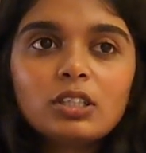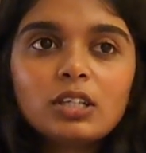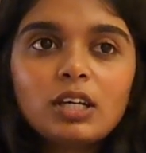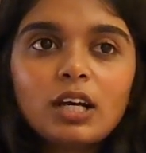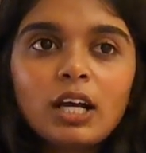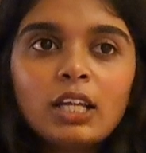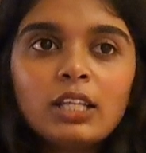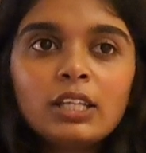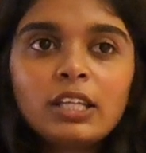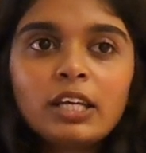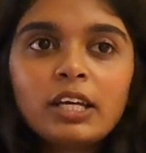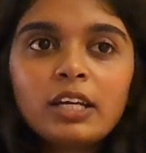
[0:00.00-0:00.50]

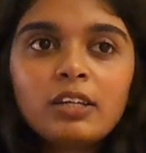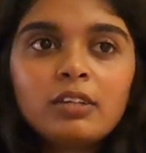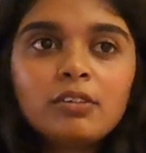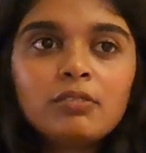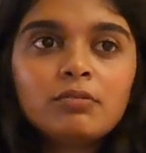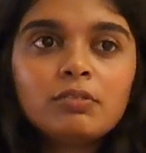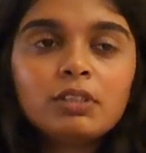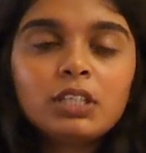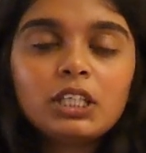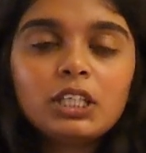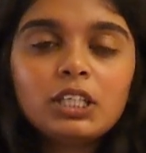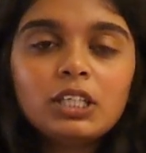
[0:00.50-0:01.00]
and
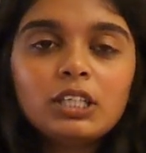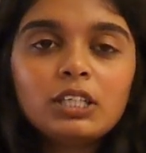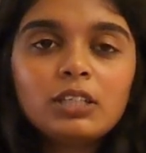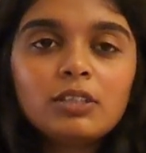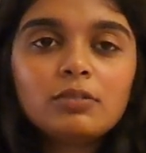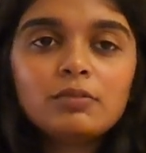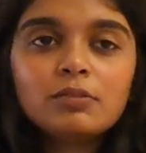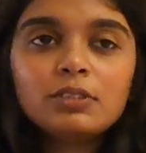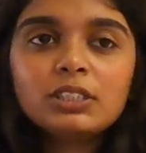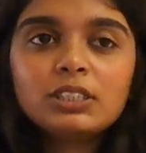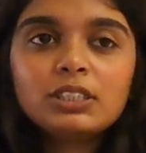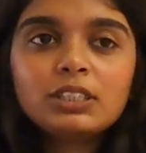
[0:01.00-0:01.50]
then
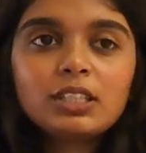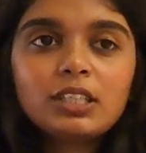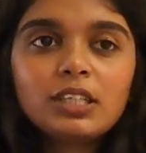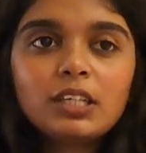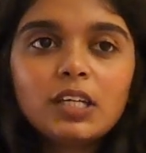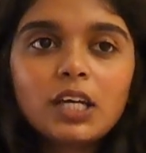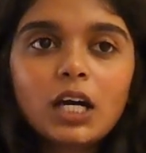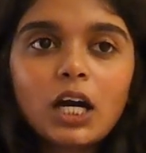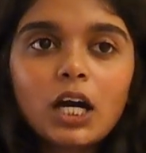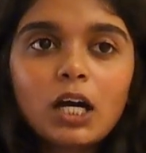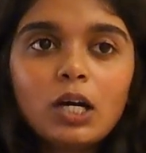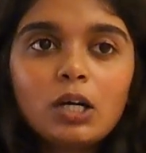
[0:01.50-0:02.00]
we
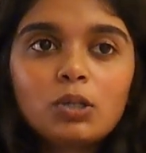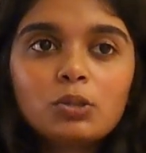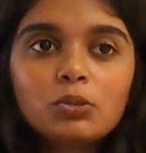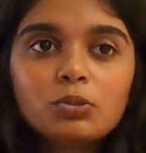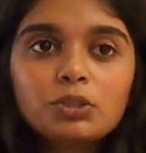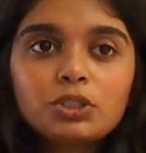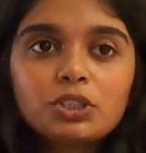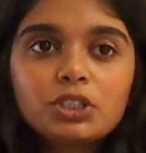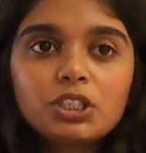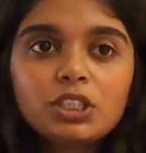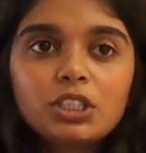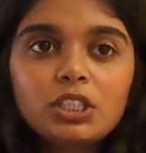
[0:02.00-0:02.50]
see how
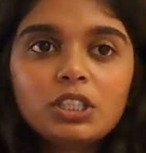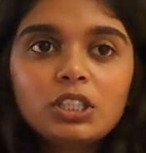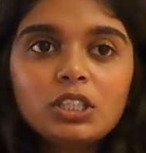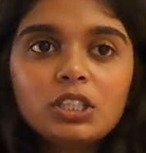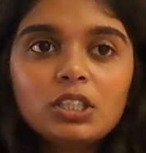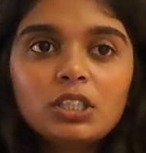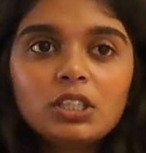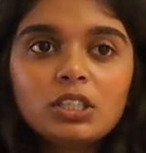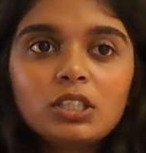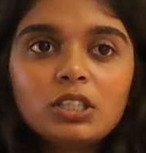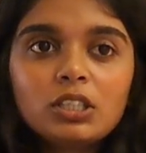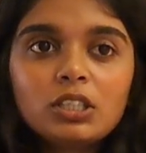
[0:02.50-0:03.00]

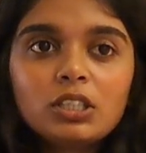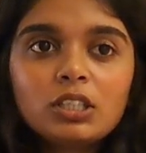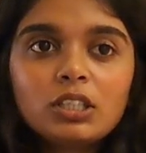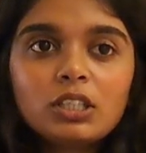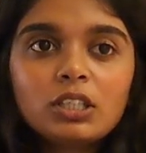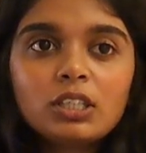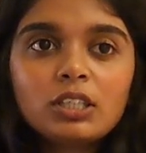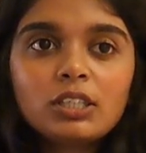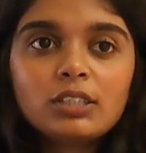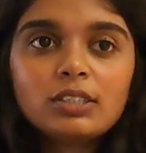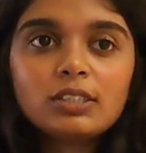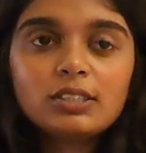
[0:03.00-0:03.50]
she
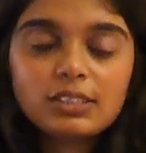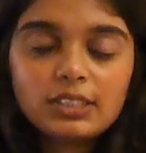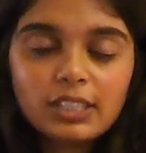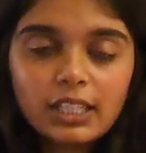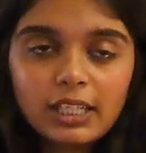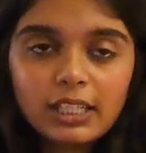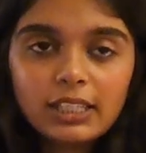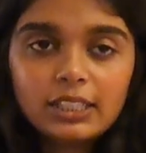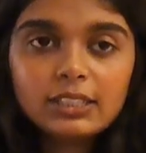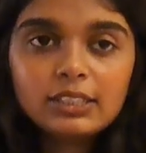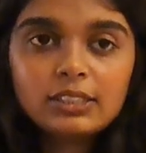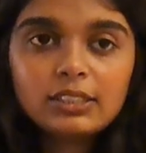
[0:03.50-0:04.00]

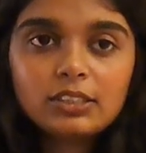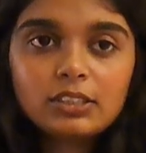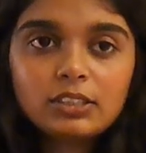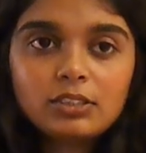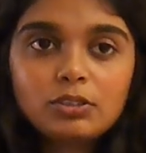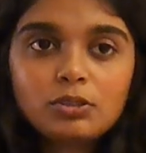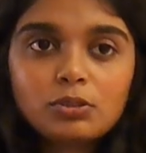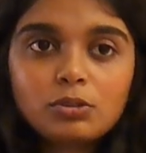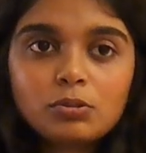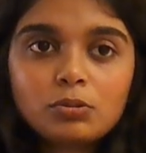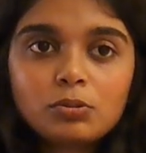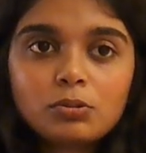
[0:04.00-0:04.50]
decides
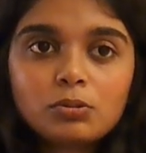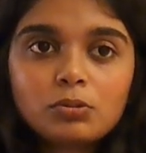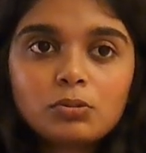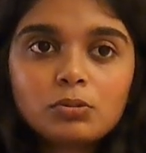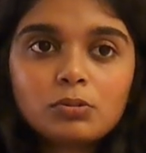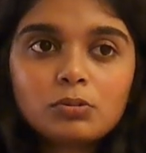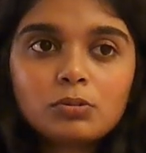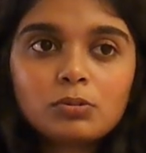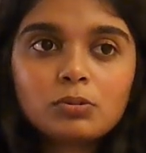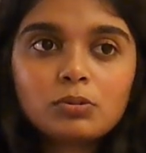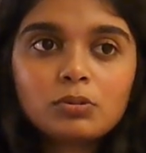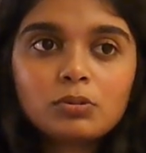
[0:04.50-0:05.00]
to